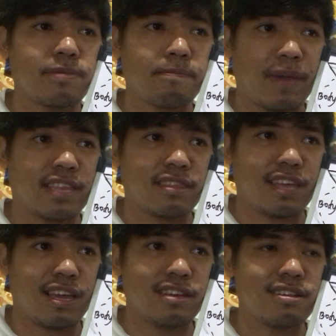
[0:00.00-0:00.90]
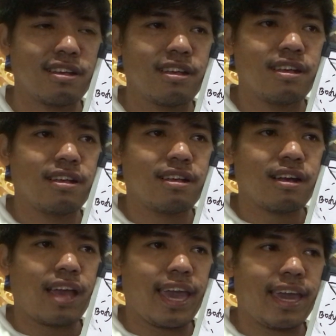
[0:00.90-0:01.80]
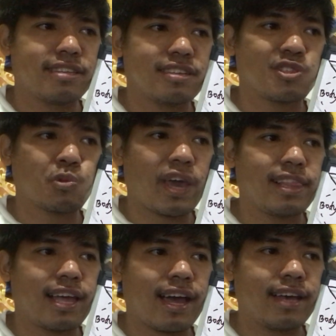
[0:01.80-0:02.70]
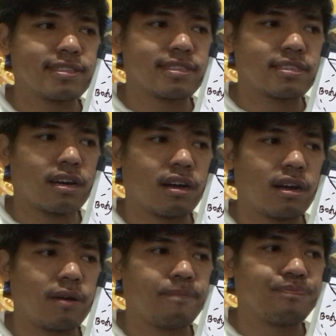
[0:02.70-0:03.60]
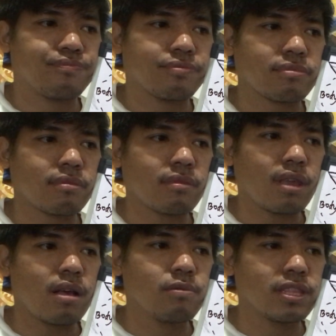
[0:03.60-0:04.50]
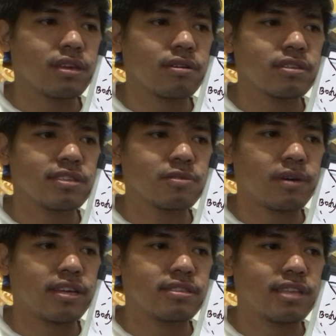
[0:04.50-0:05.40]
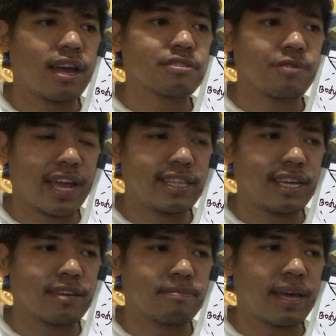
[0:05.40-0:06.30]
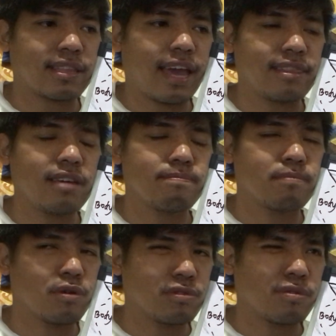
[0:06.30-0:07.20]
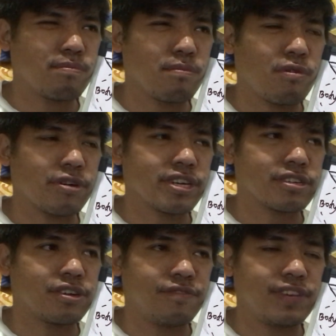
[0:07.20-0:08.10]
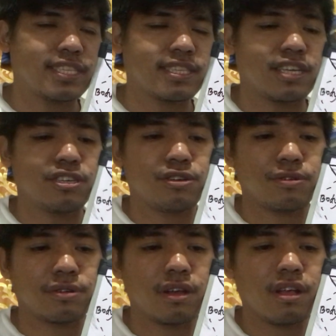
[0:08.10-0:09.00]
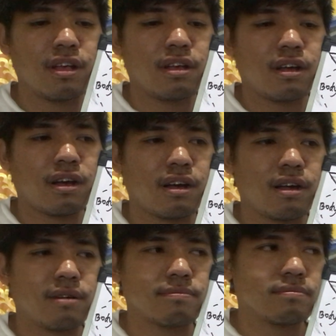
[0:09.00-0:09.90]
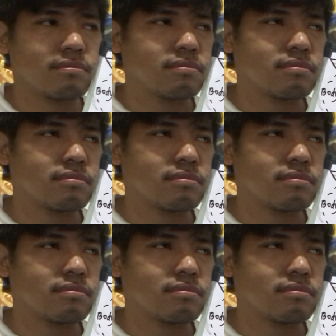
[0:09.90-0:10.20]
of the painting, and as well as the what they call this one, the acrylic. But I think more convincing yung um,